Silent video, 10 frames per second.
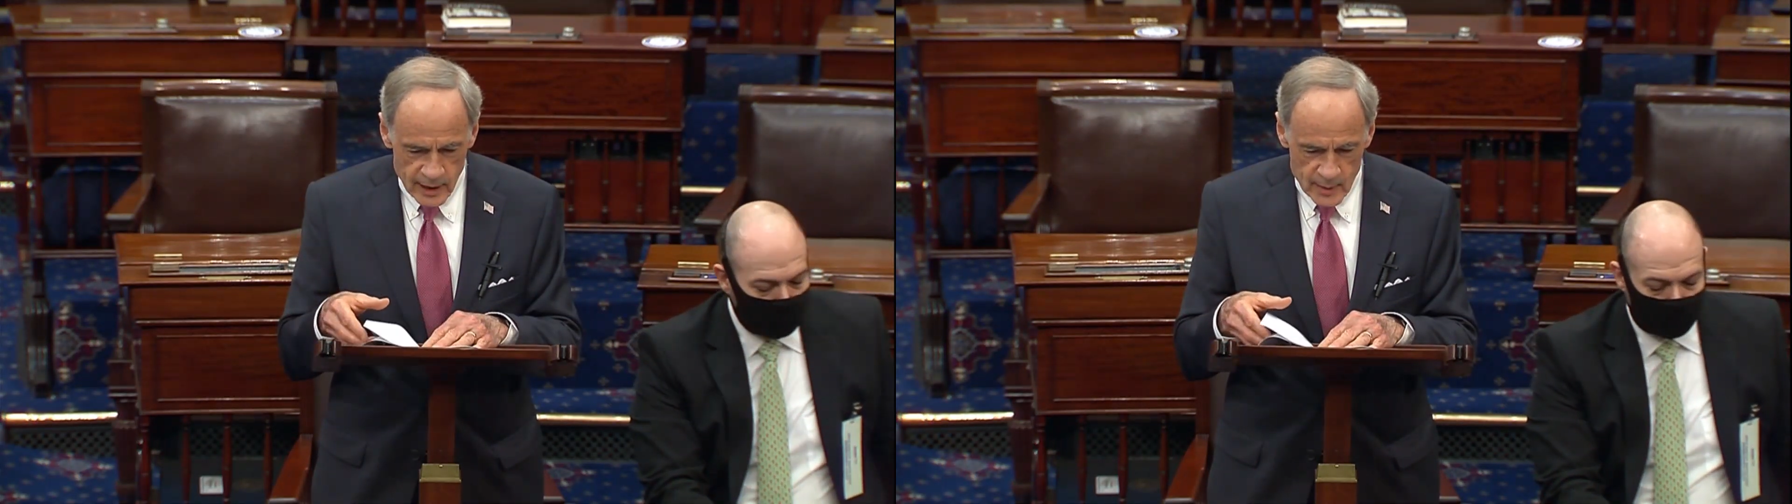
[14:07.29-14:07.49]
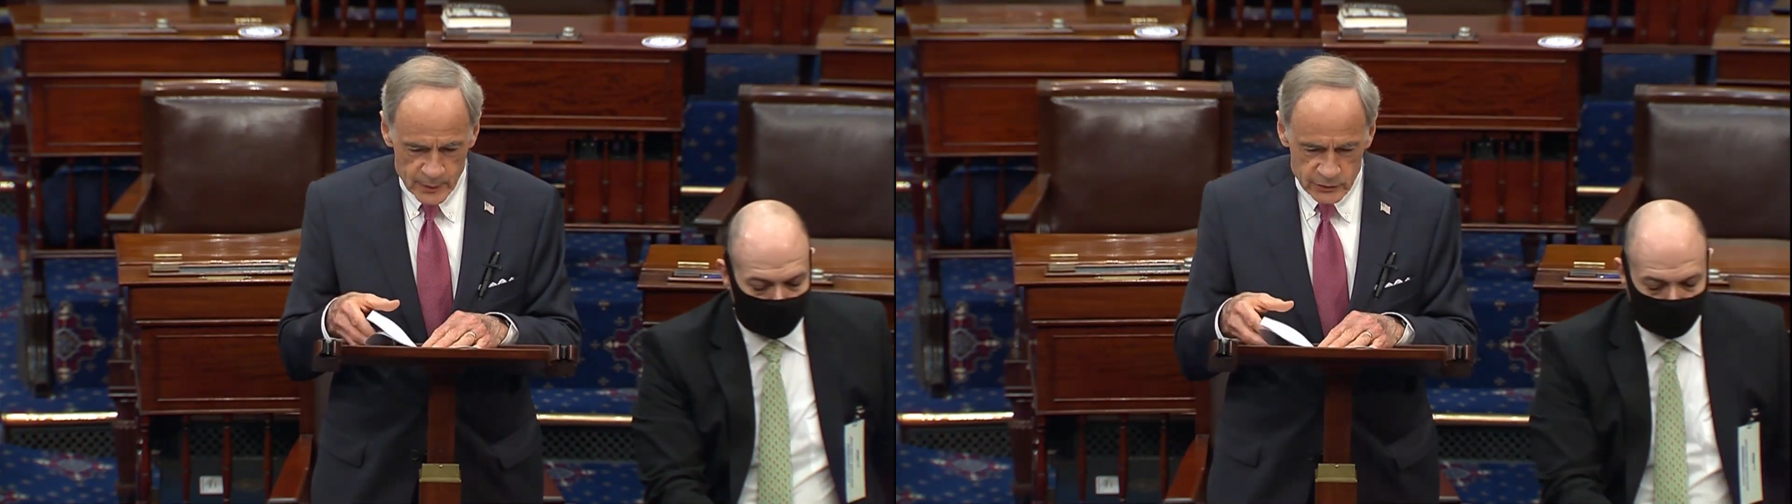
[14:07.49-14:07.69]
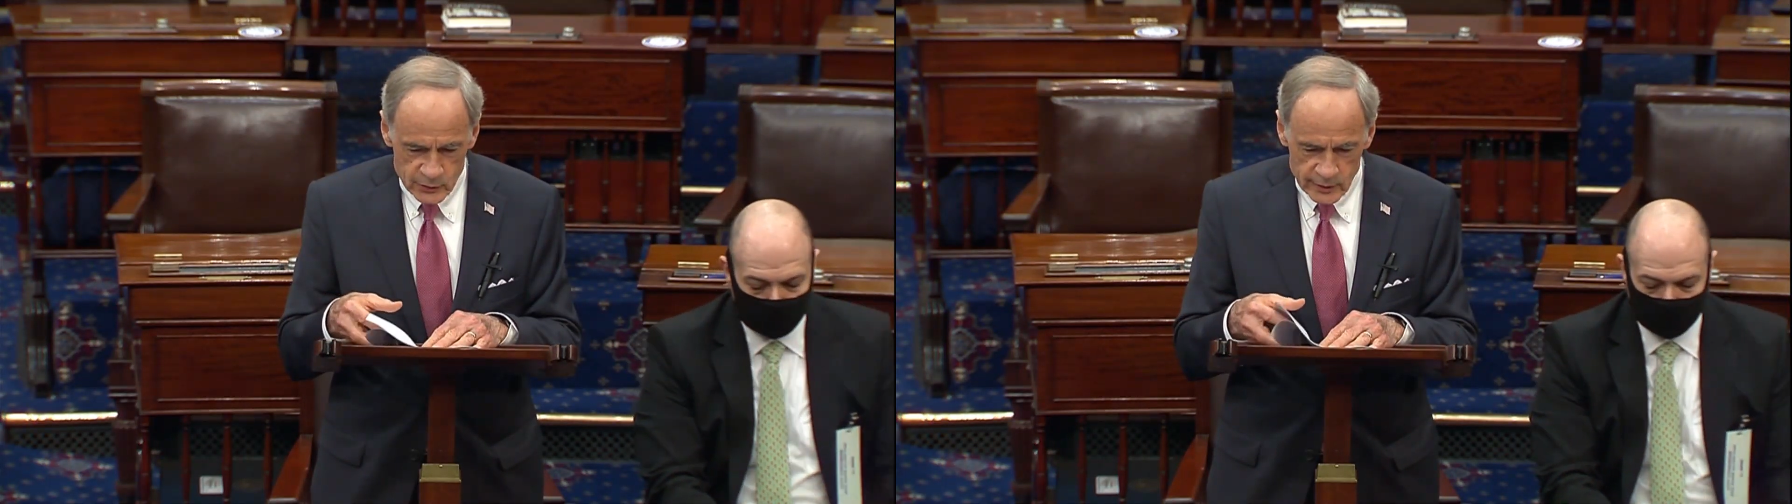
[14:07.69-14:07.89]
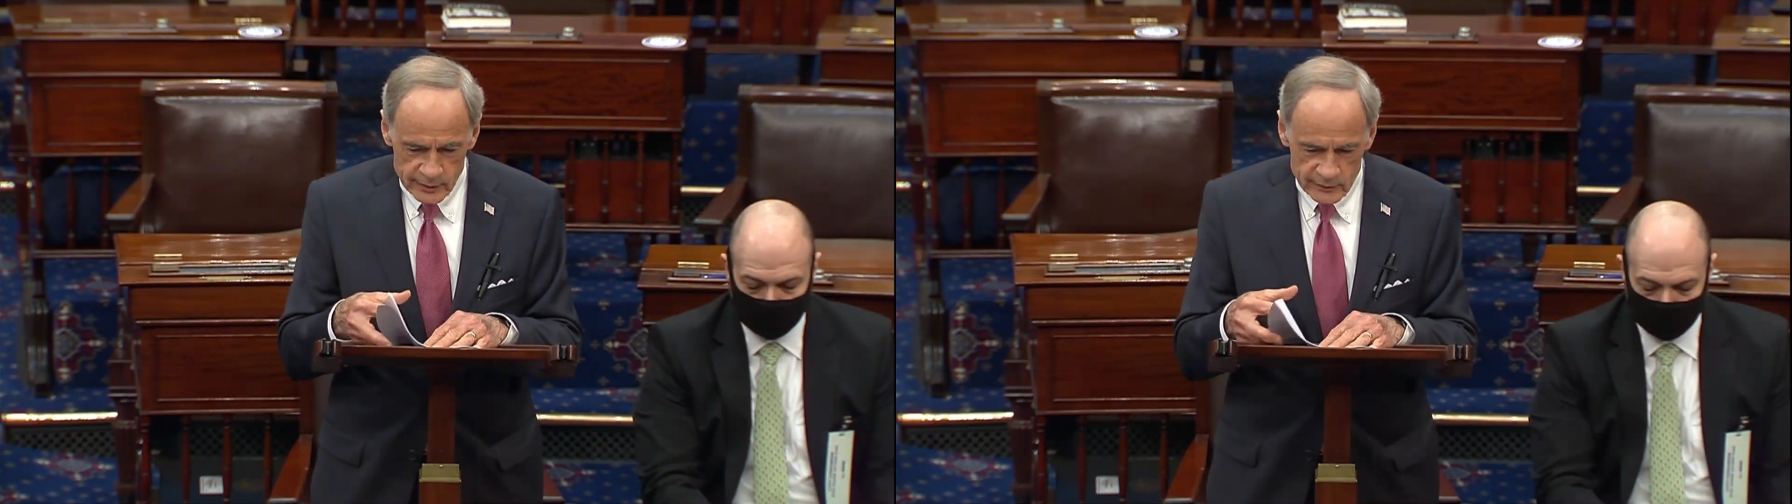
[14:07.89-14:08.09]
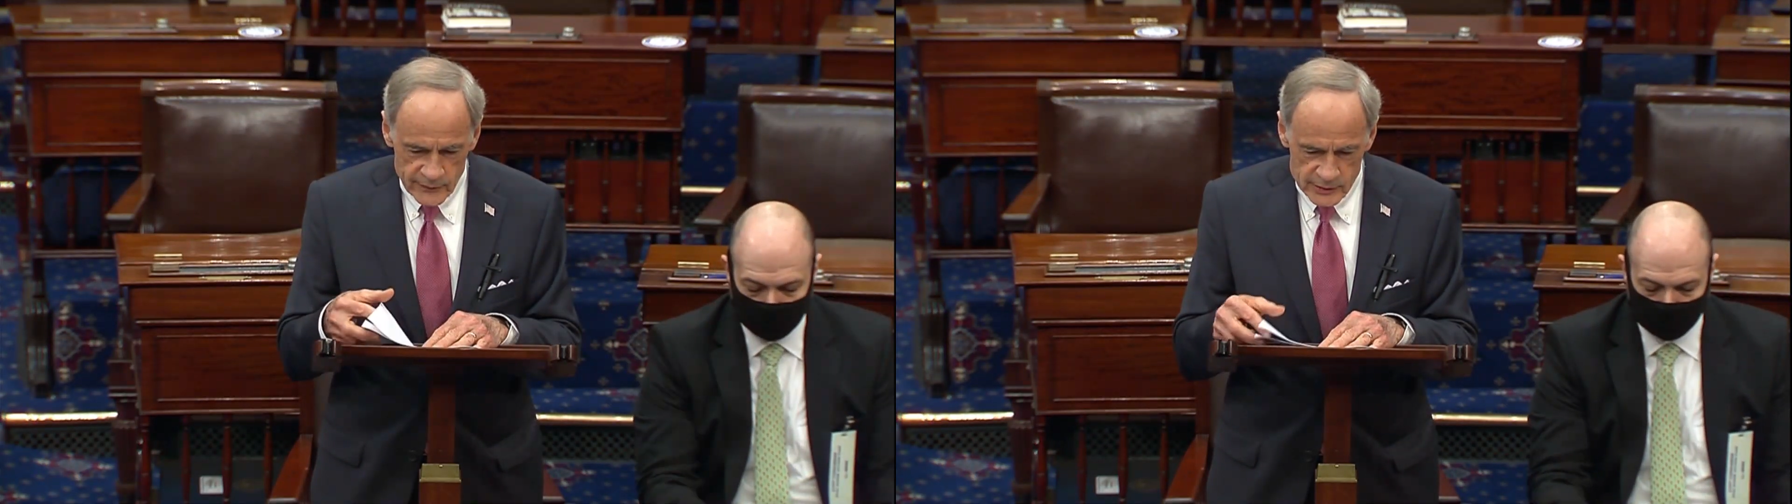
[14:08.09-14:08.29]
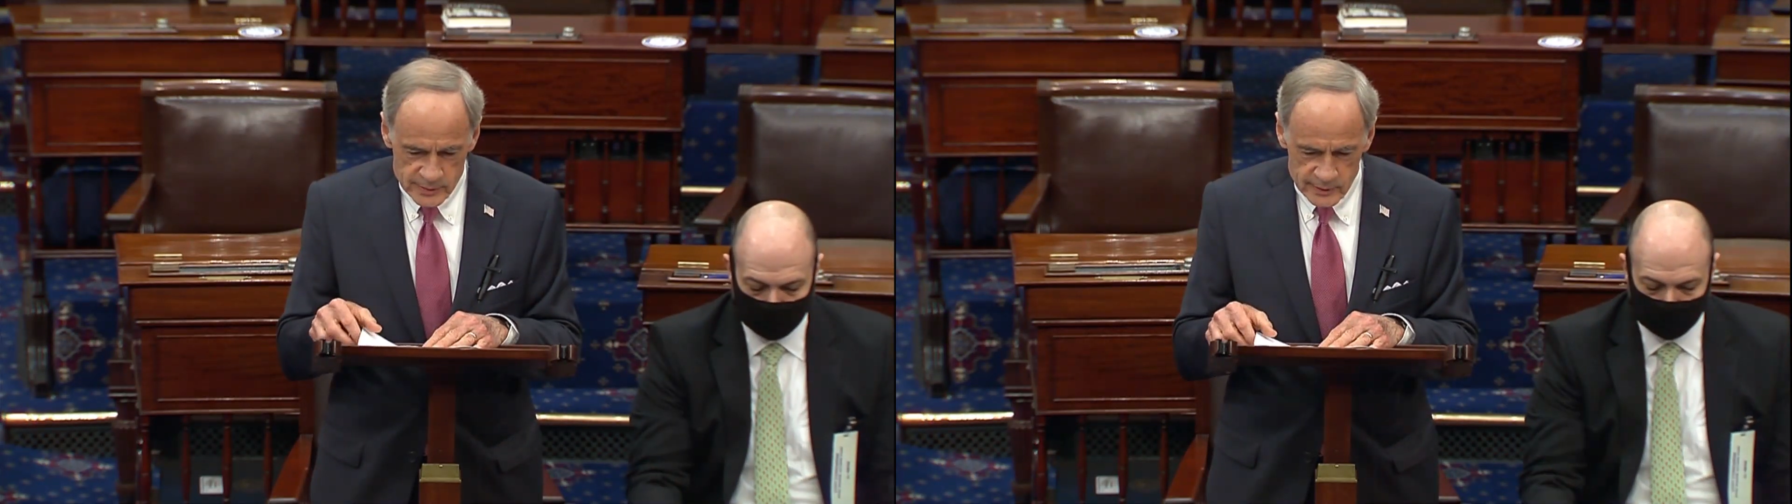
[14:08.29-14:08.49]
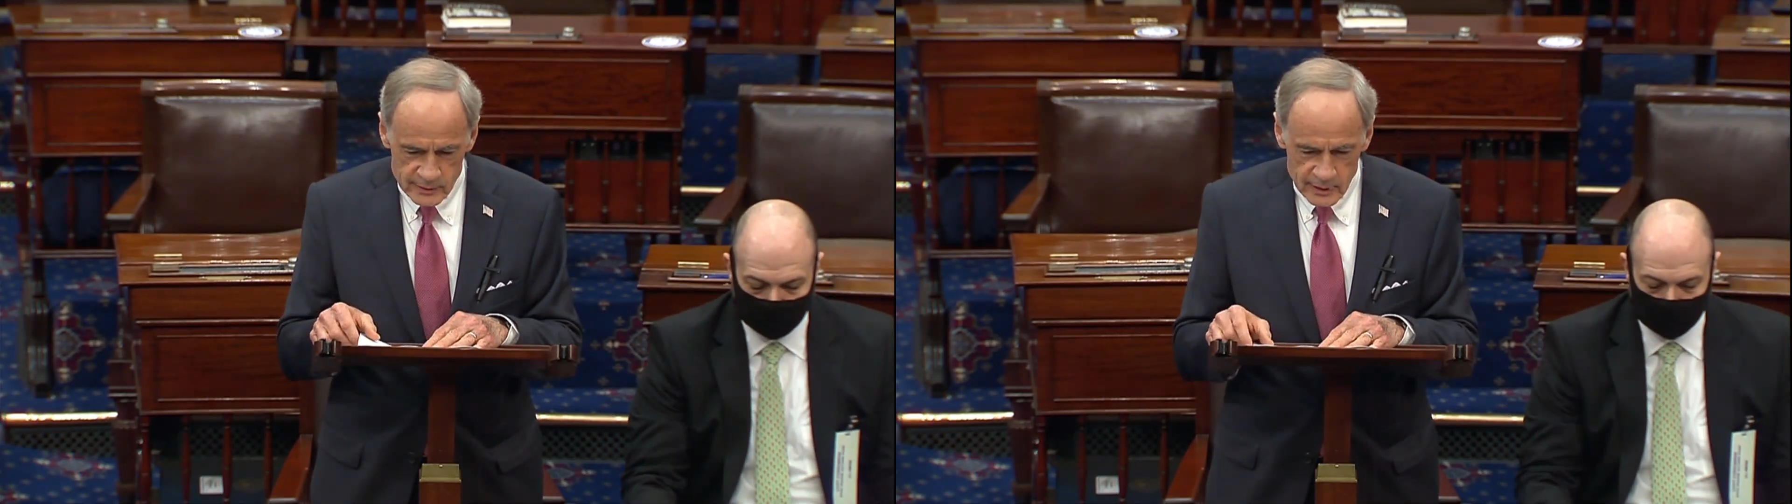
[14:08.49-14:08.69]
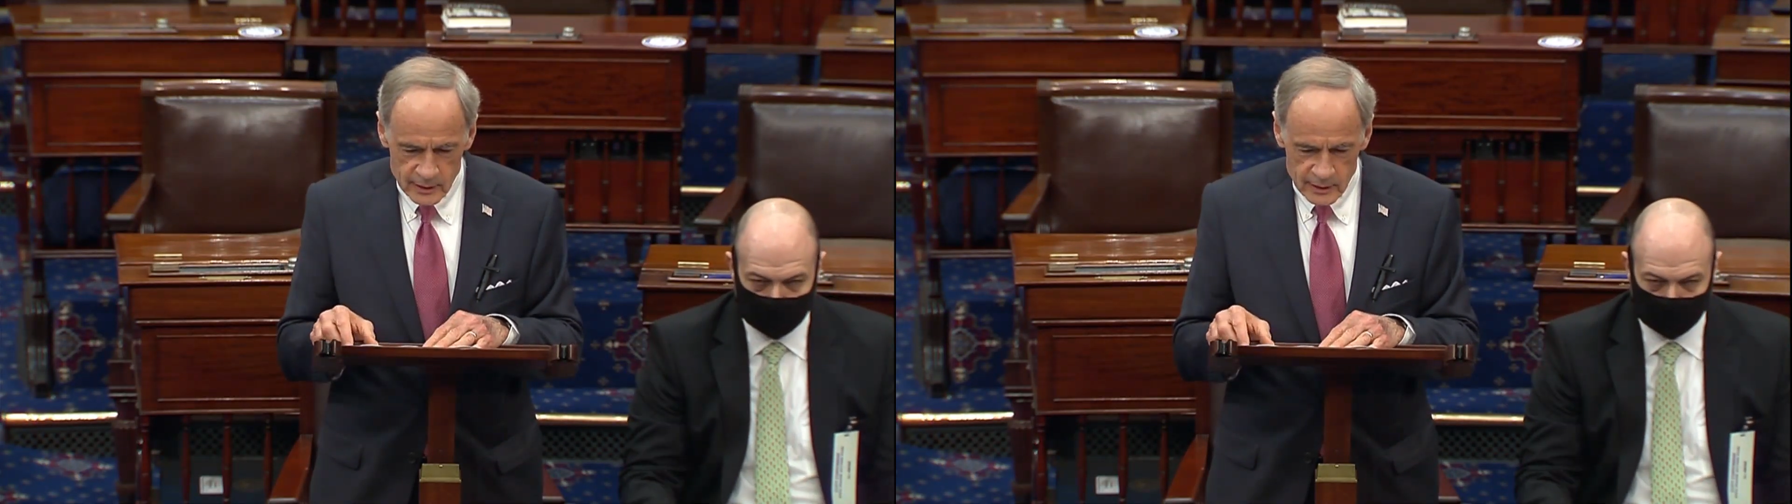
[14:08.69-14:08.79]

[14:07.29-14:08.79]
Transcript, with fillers: opportunity and investment